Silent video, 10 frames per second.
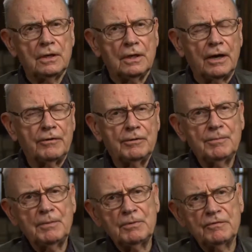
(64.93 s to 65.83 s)
I
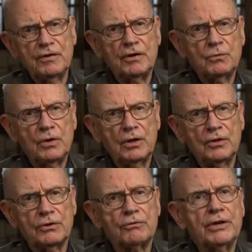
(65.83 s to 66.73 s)
remember very well
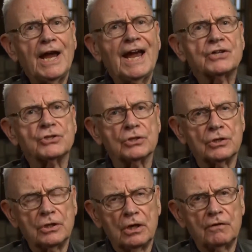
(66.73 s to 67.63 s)
the
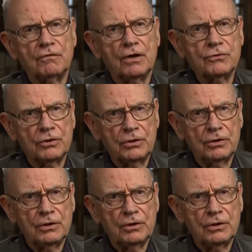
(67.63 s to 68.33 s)
reaction of other